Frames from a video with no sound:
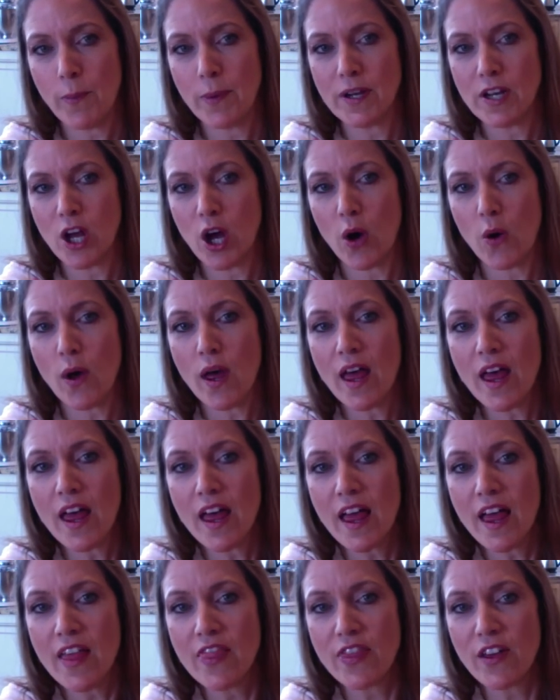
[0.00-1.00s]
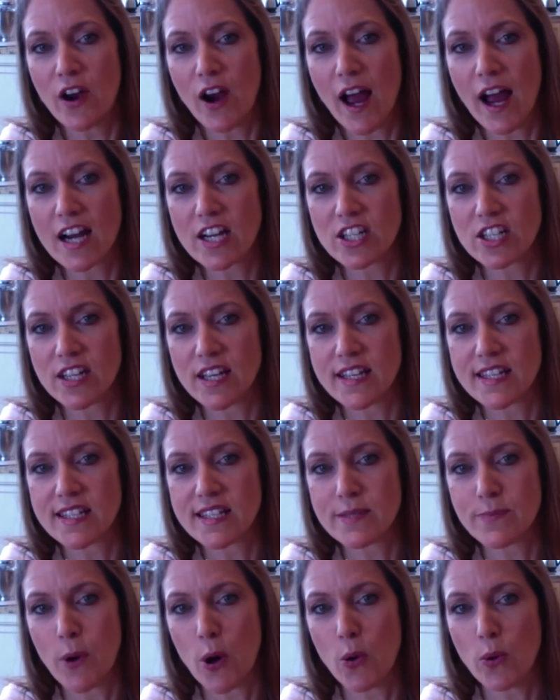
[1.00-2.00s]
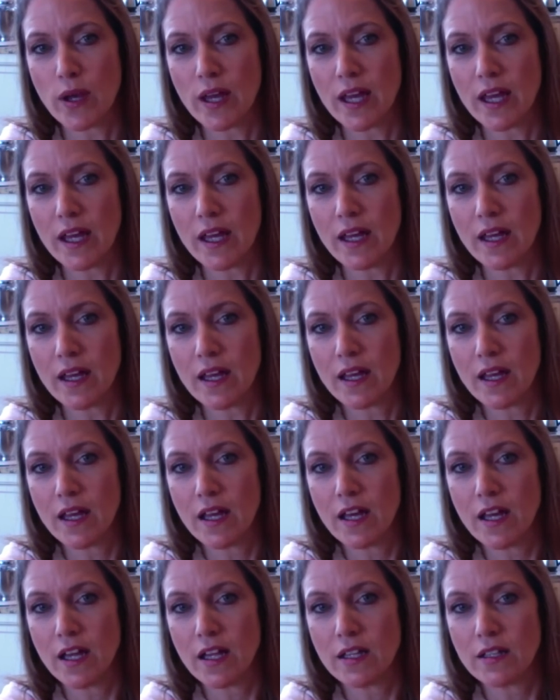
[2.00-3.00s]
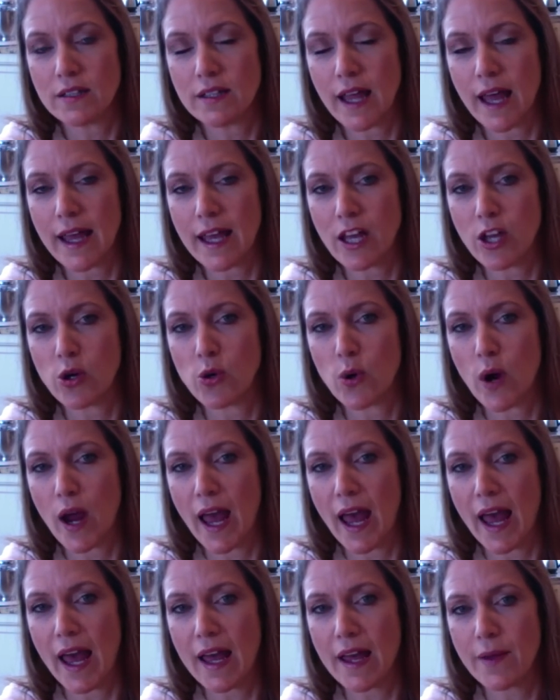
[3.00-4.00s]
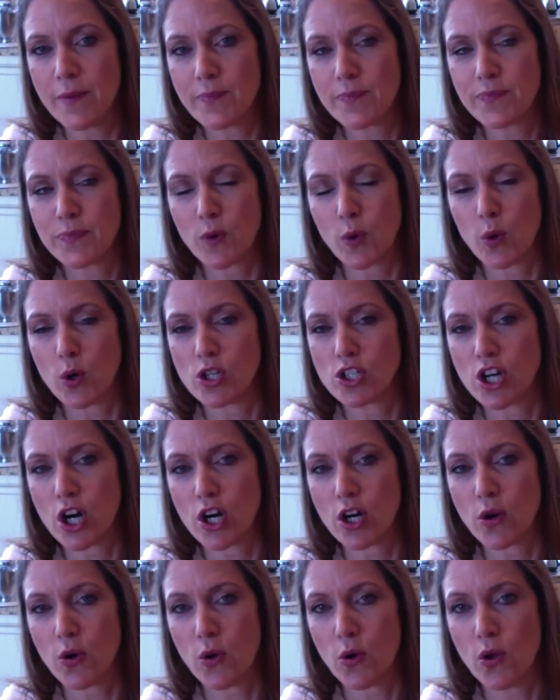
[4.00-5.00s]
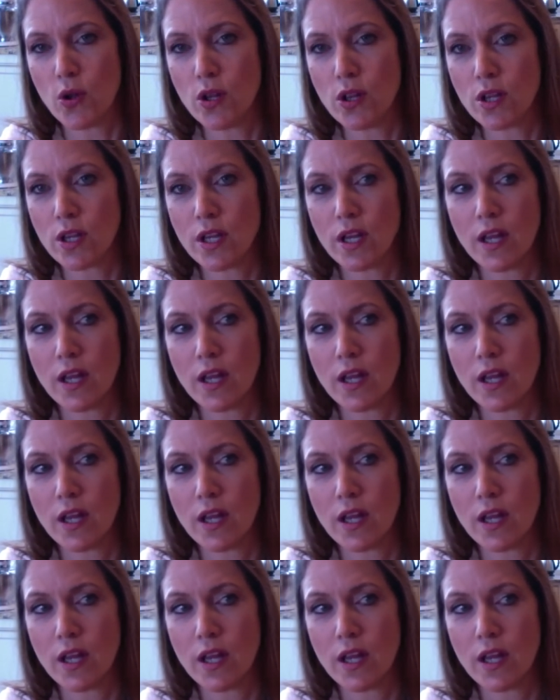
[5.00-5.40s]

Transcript: But no, they're actually a smoky, like gray or charcoal.